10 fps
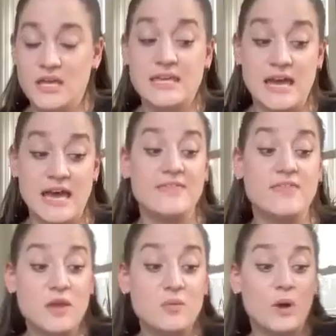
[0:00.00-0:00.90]
Yeah,
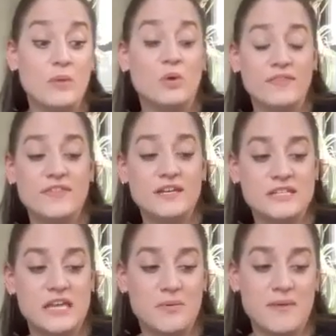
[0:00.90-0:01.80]
and but one thing
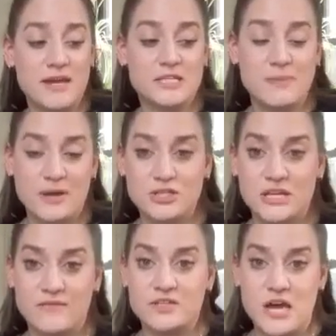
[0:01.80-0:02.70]
to keep in mind, especially given the